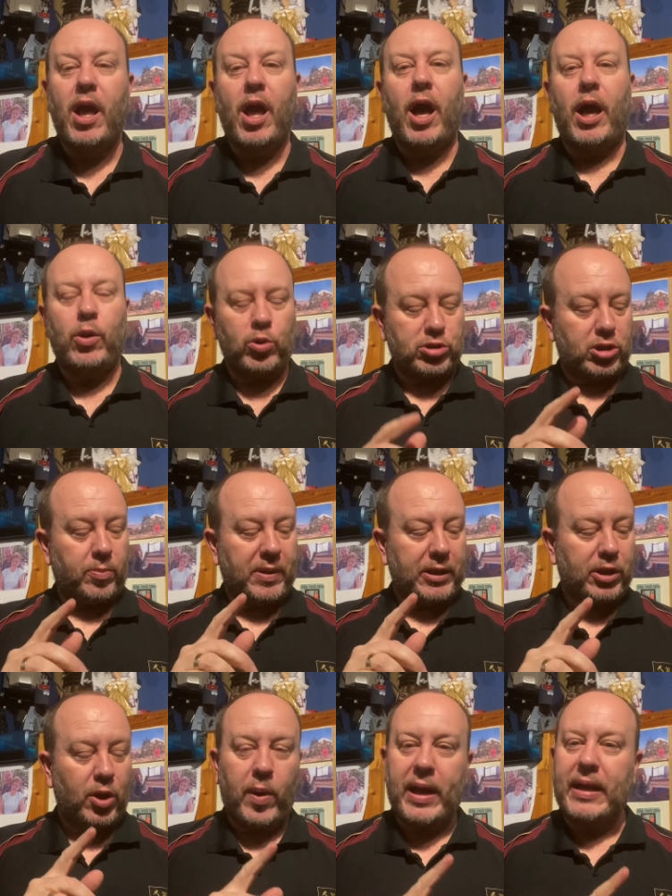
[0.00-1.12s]
I'll also be
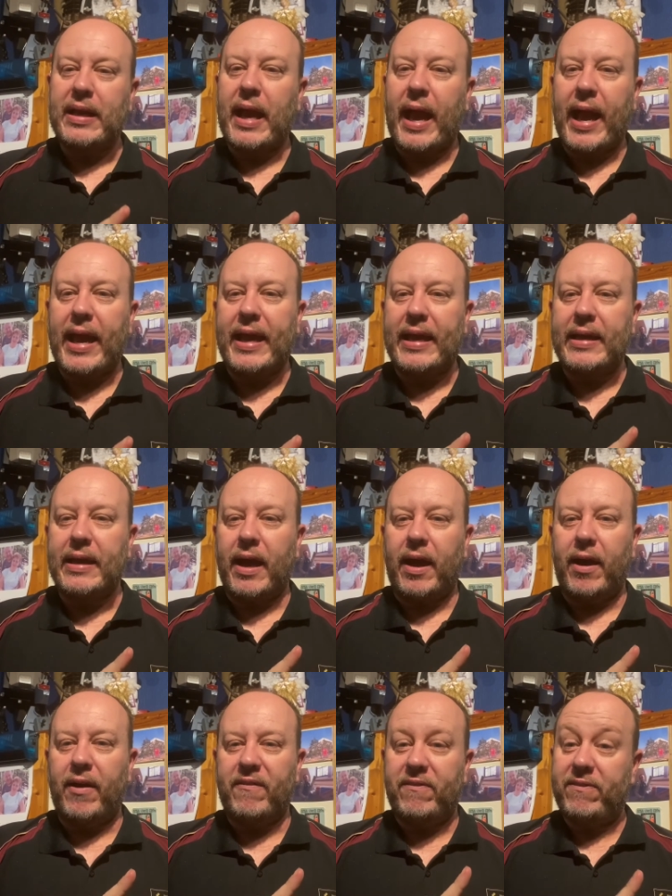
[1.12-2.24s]
doing a uh,
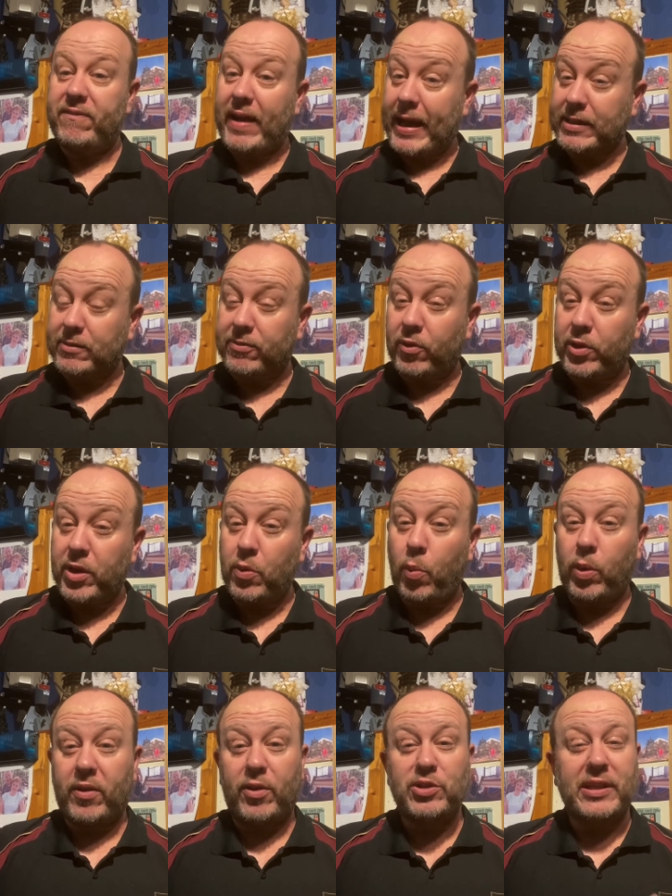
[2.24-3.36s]
fact for you, one
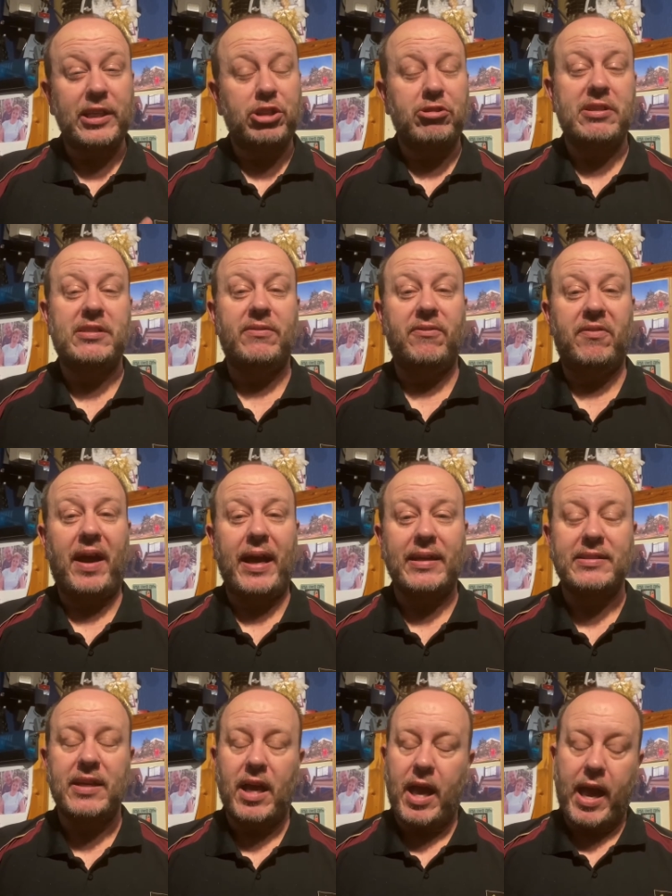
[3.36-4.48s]
of those interesting facts.
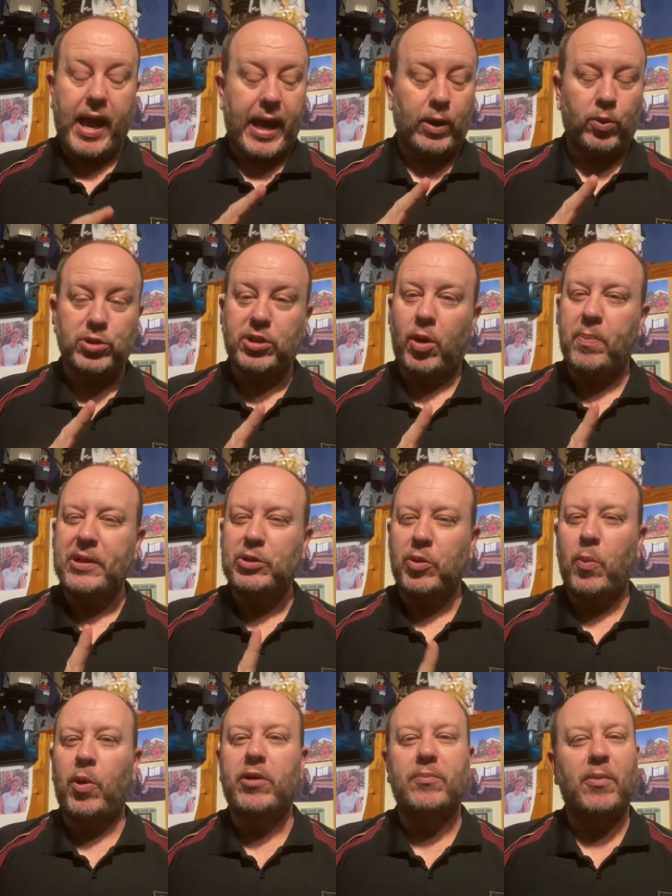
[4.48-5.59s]
And also I'll be doing
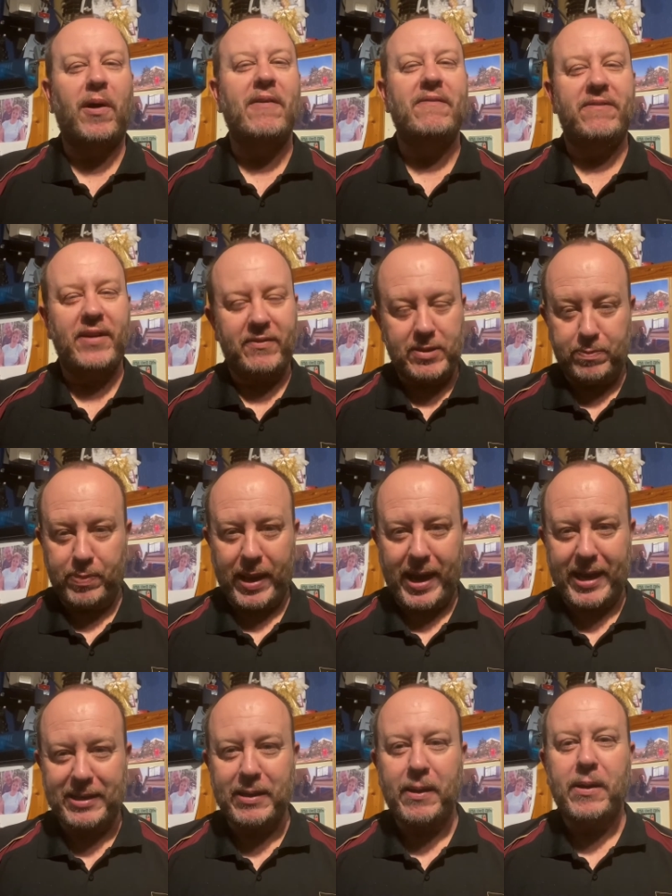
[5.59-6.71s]
one of my very bad
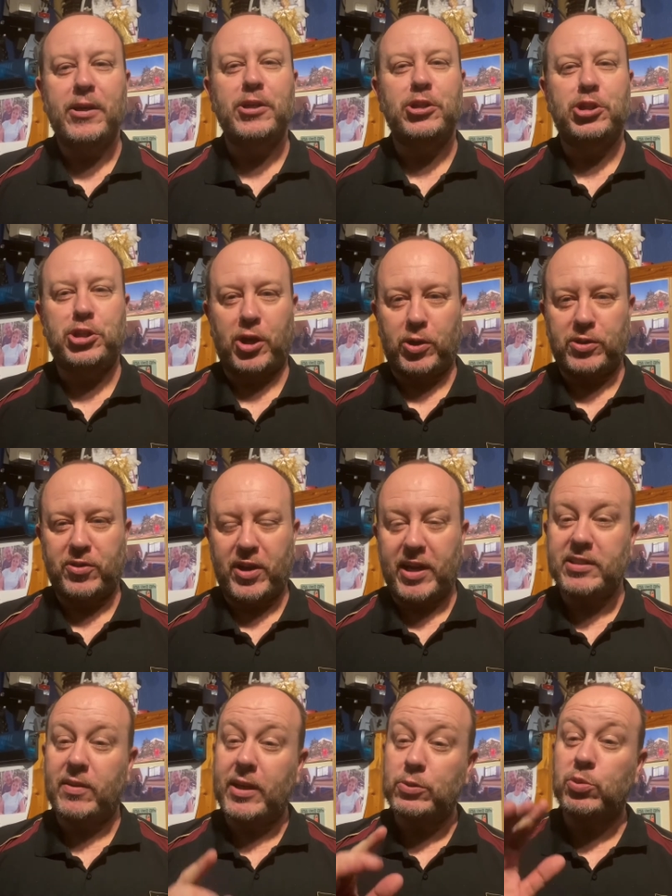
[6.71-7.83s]
jokes for you. So
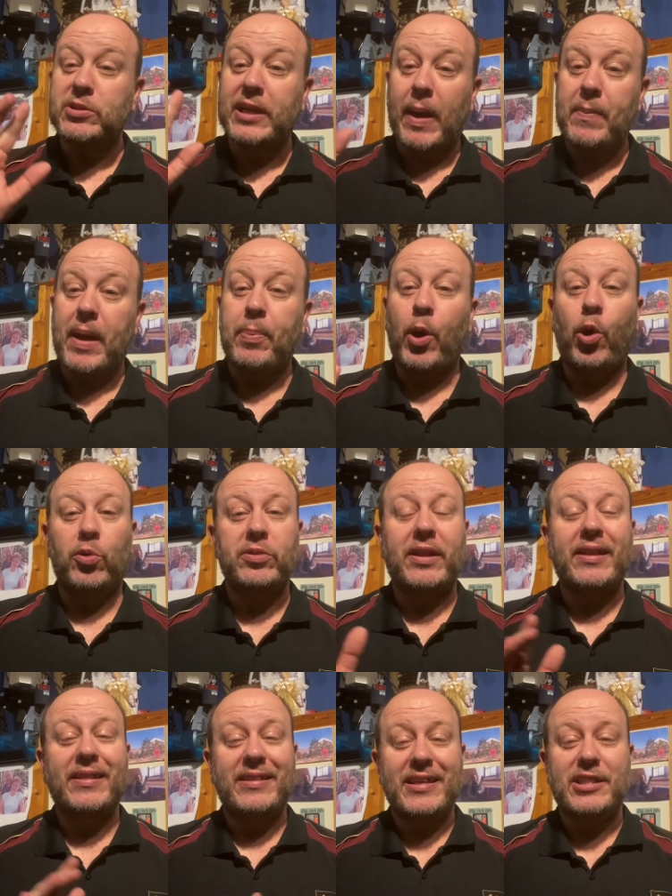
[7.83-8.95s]
that's what's coming up on
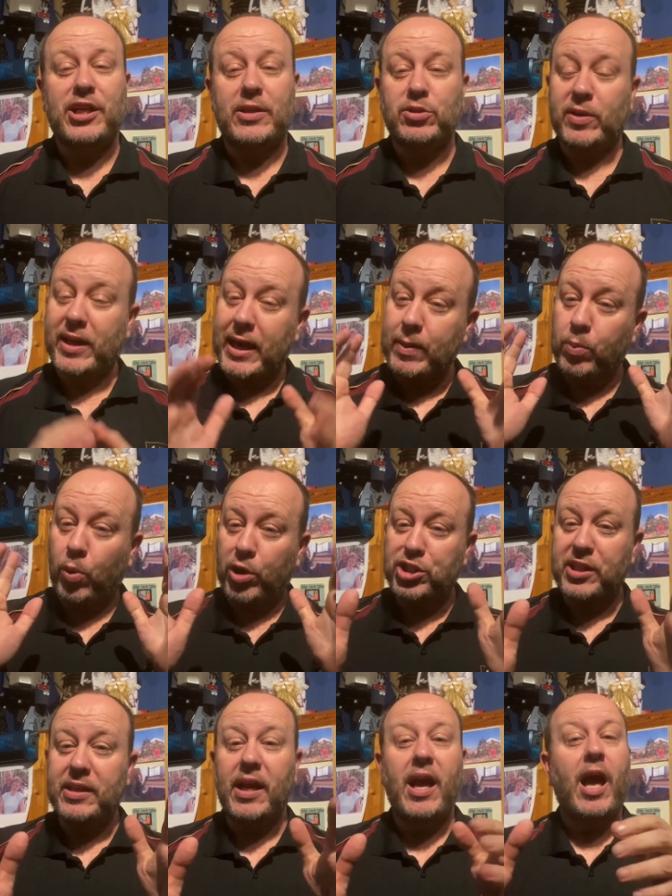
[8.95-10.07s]
this channel. So keep watching.
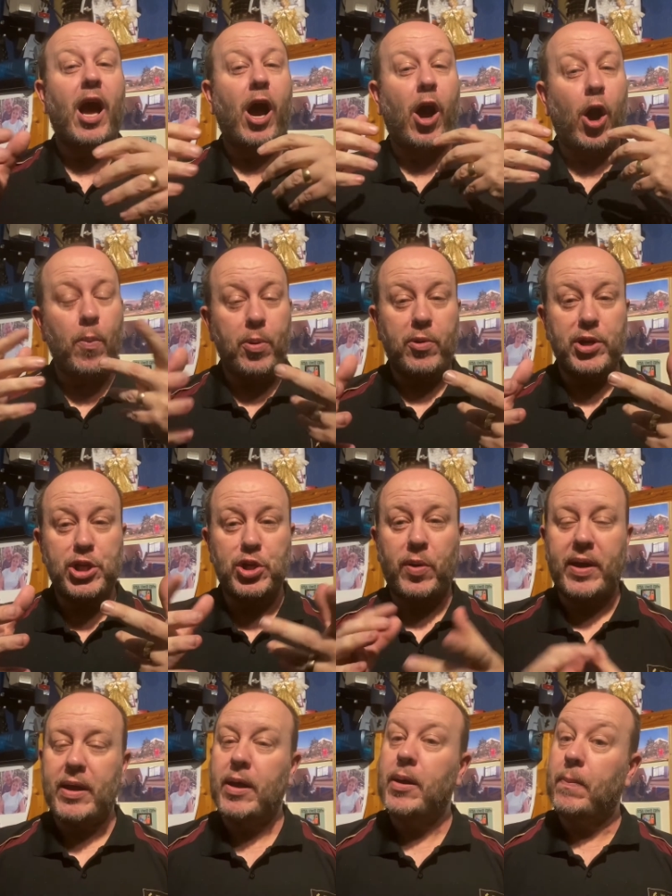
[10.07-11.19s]
Hope you enjoy it.
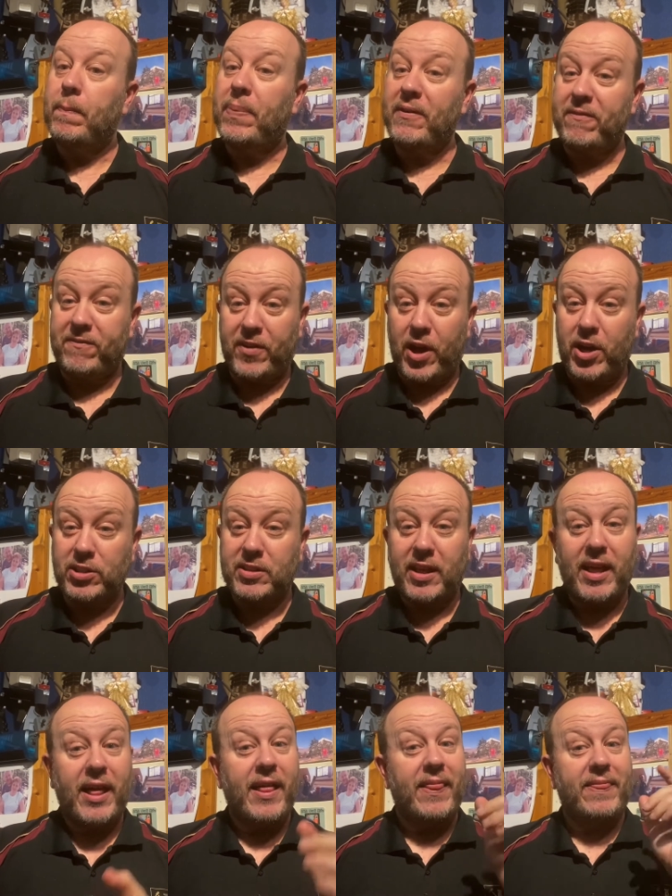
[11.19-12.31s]
But first,
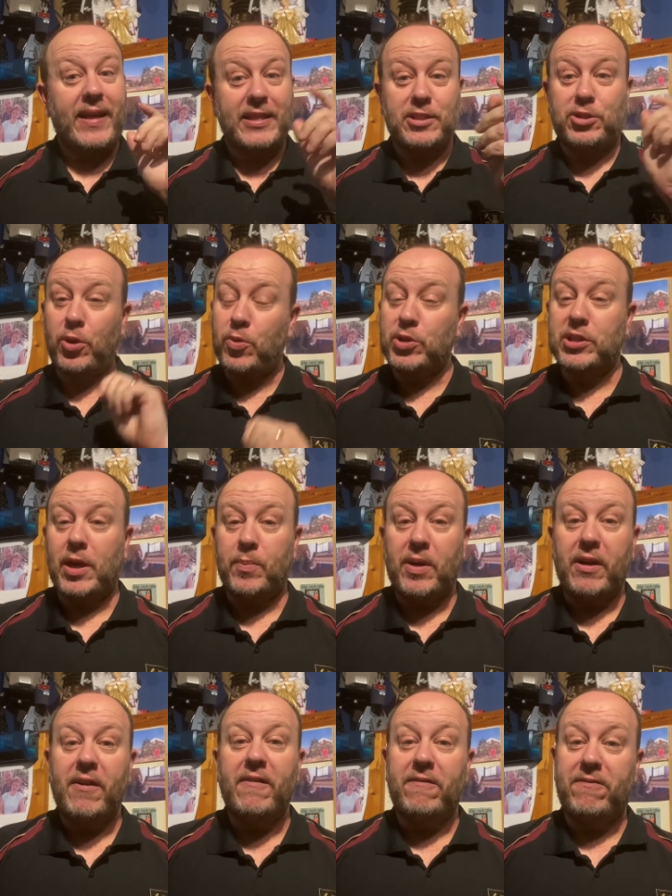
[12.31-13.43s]
let's do some
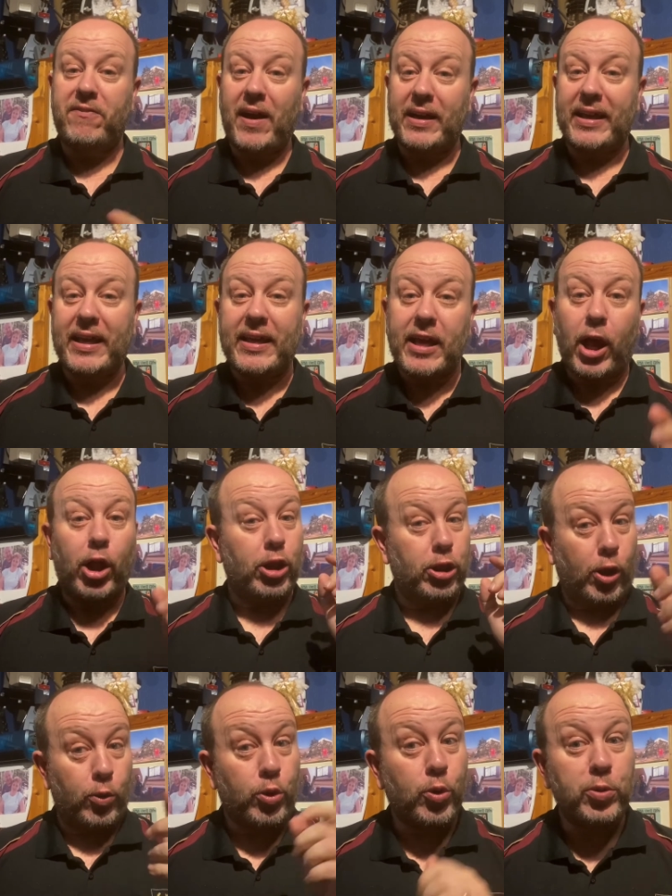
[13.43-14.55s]
funny
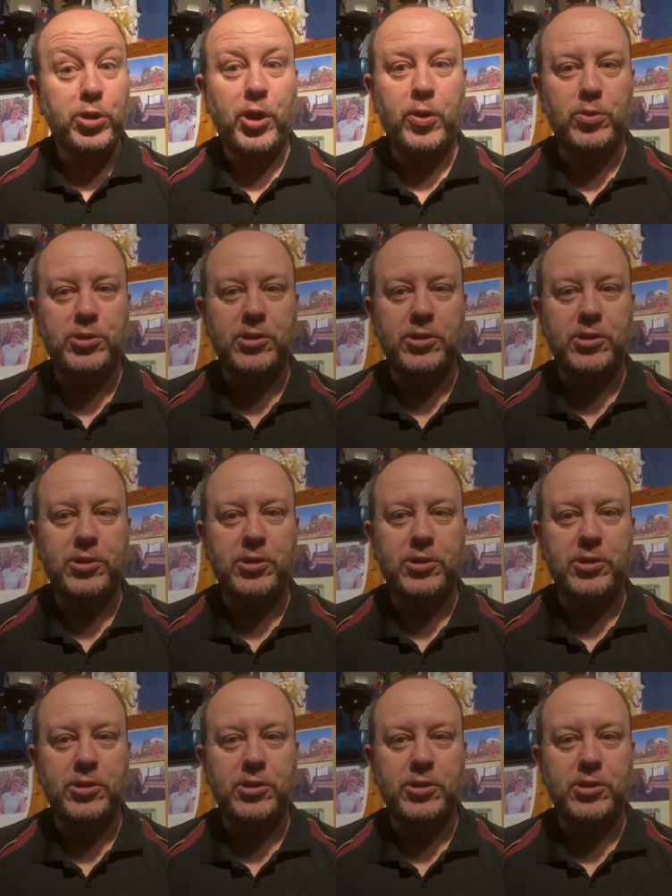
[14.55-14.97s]
local news.